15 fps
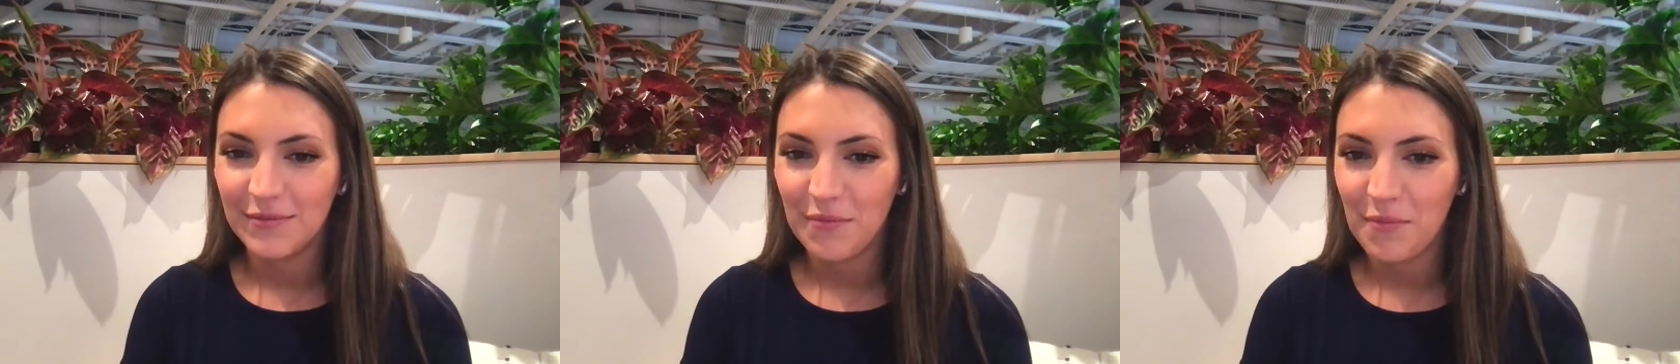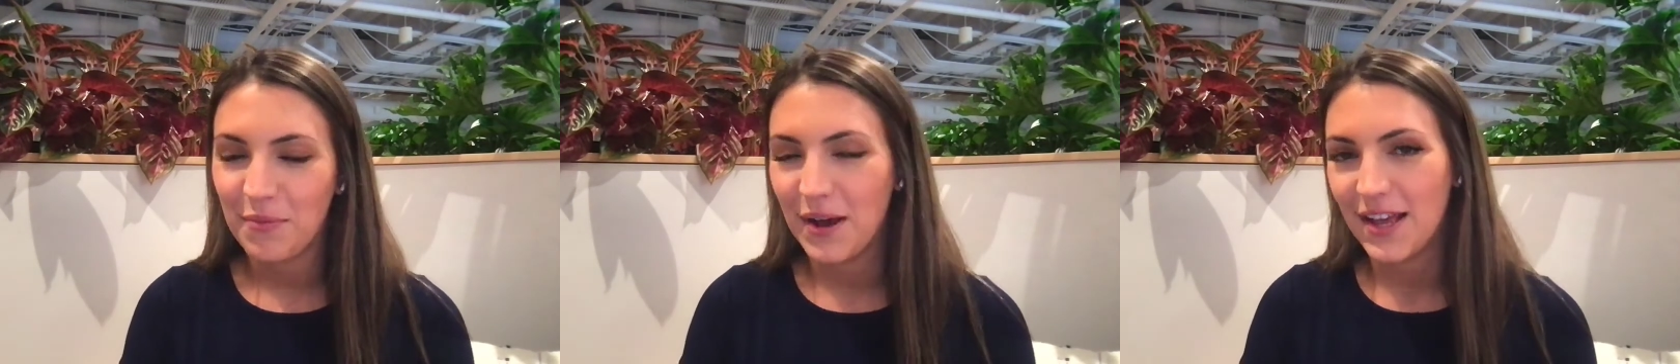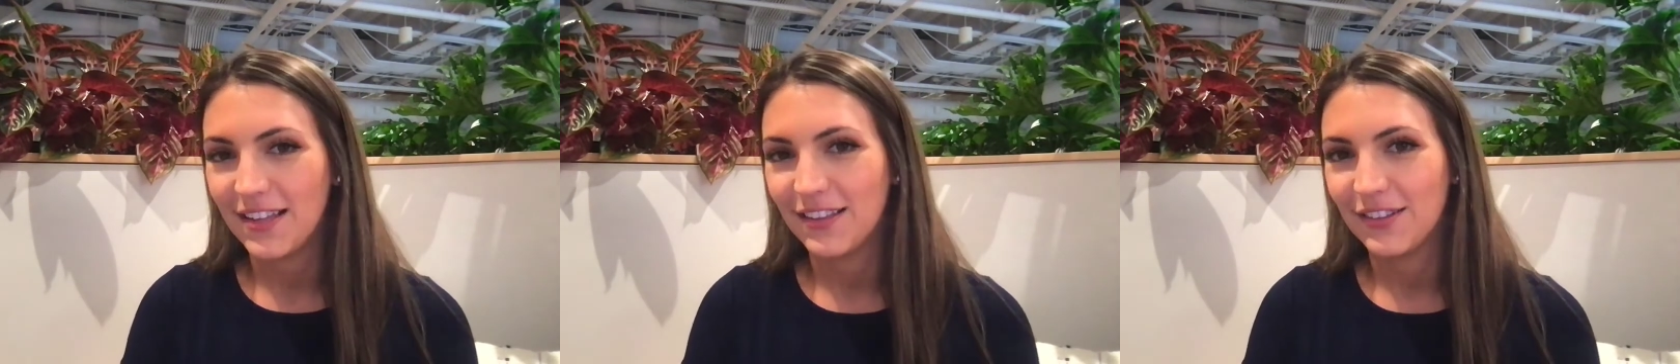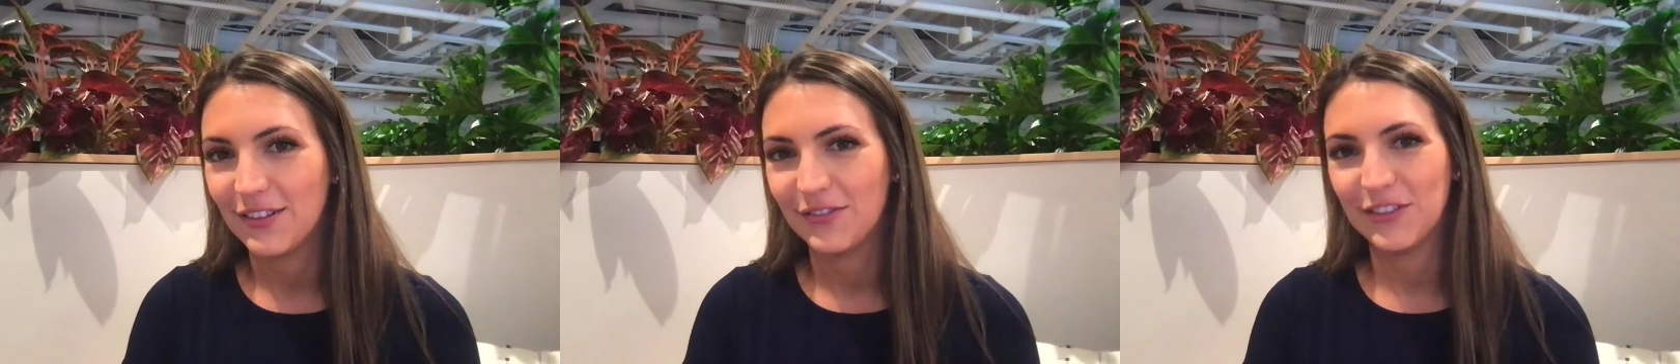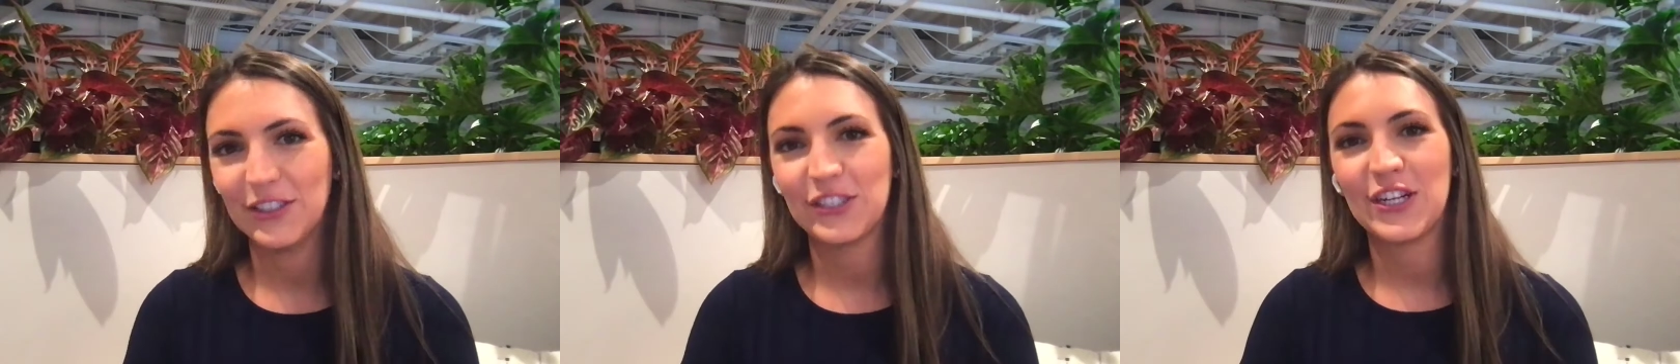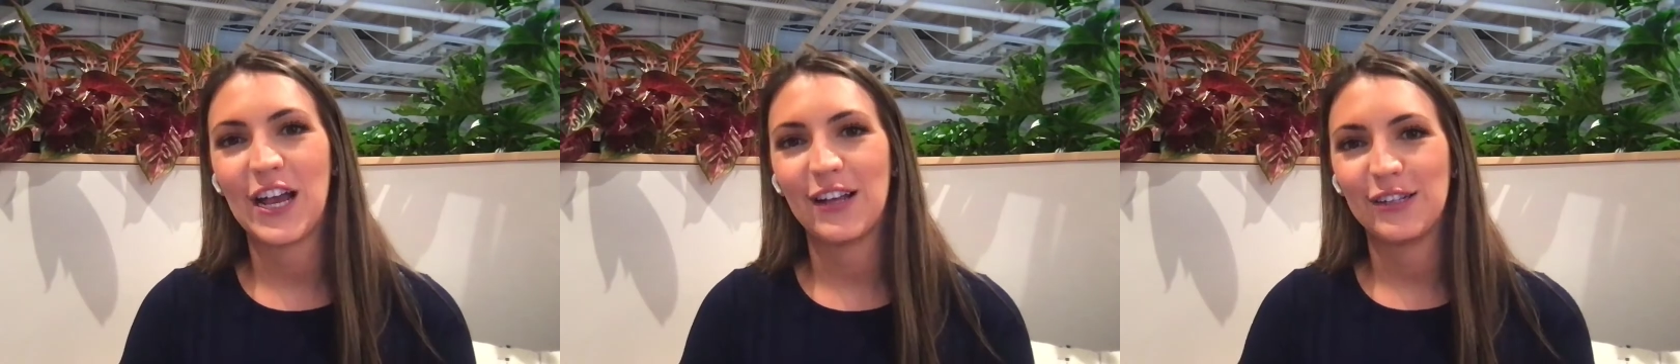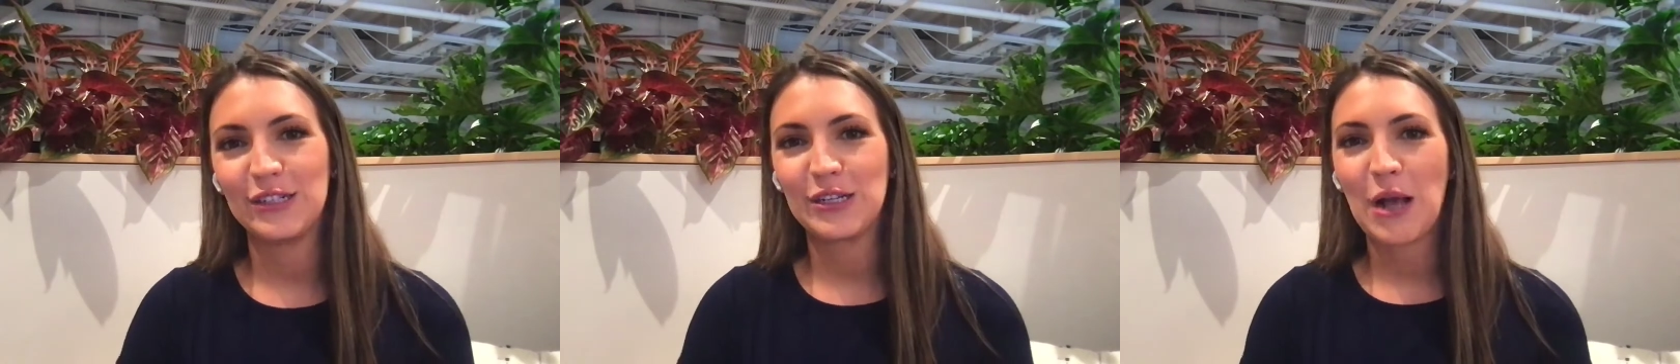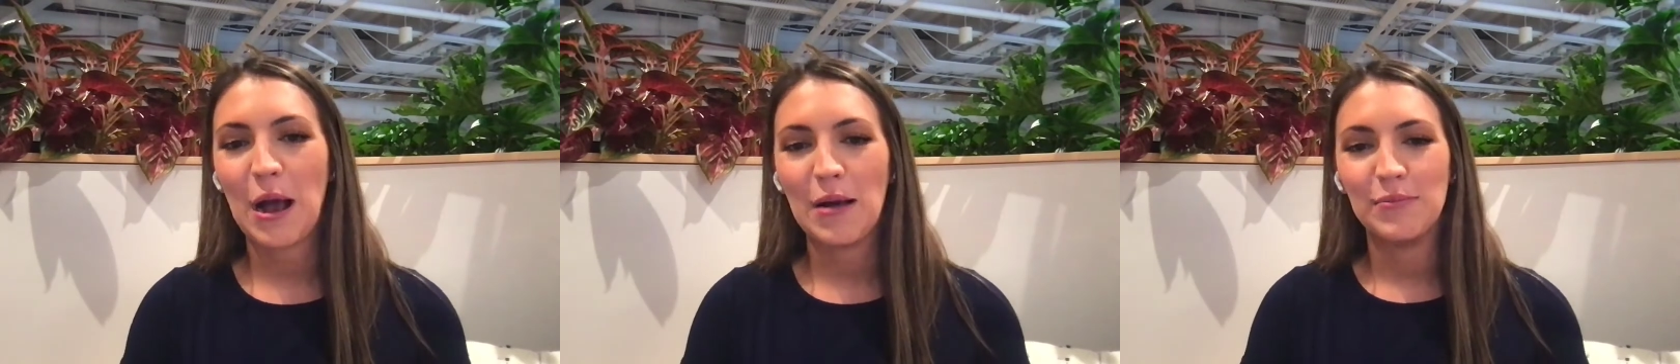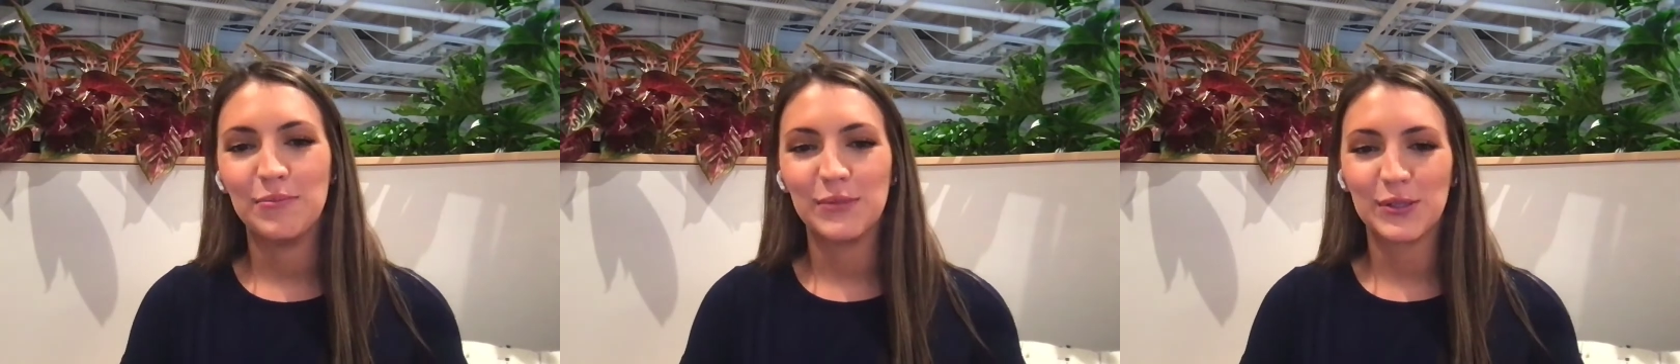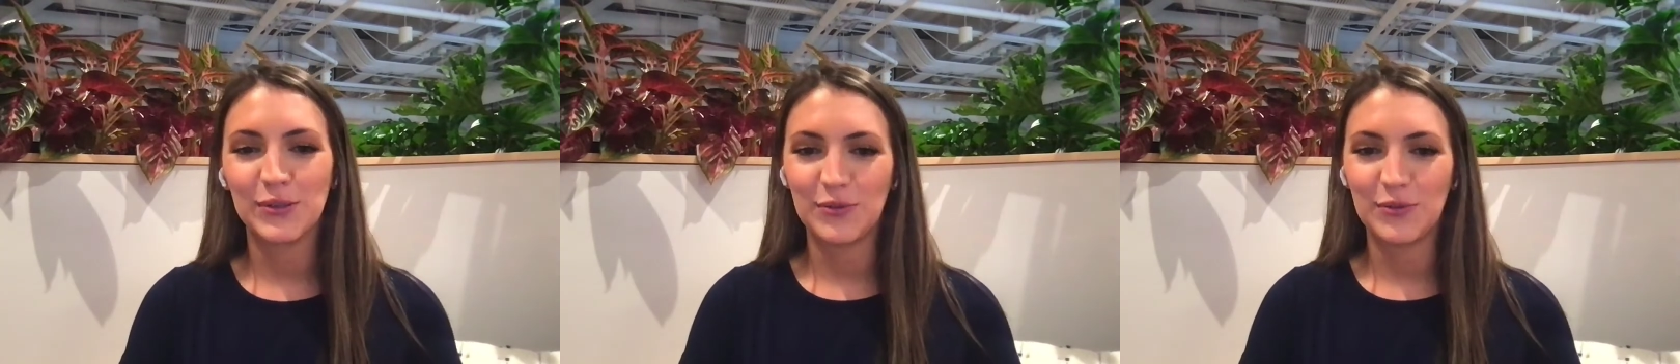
But the real challenge comes